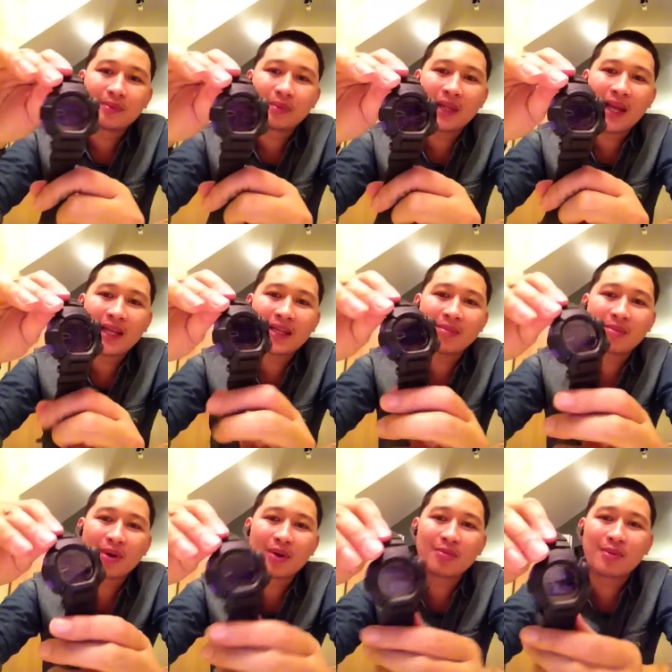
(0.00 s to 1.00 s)
black and
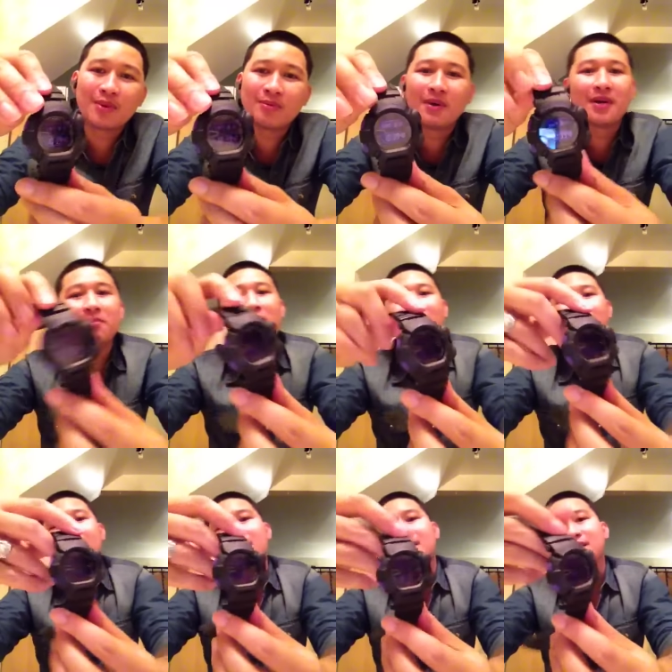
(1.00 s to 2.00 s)
purple
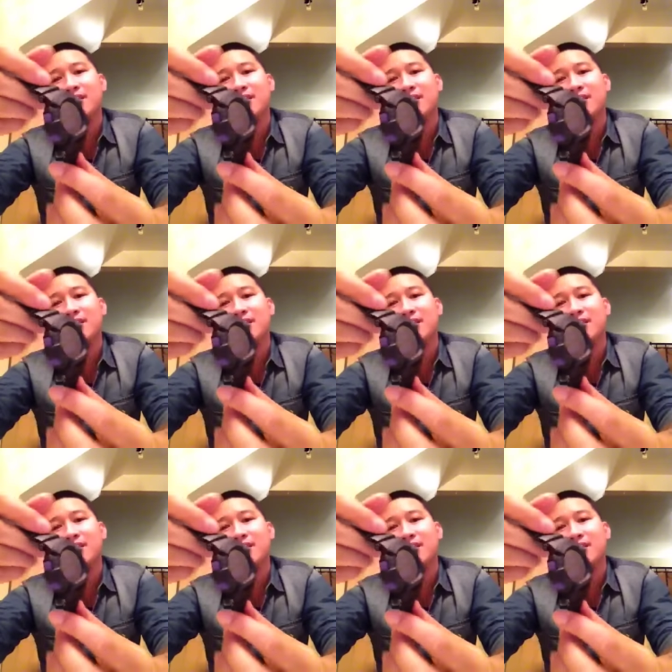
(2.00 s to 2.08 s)
Mudman.